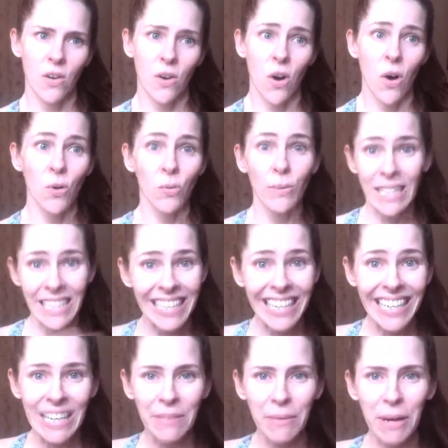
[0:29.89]
already
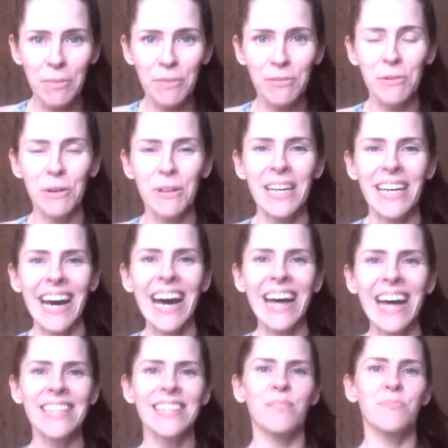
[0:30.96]
anyway before they
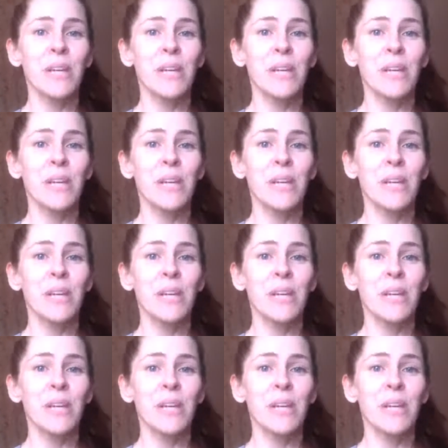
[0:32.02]
asked,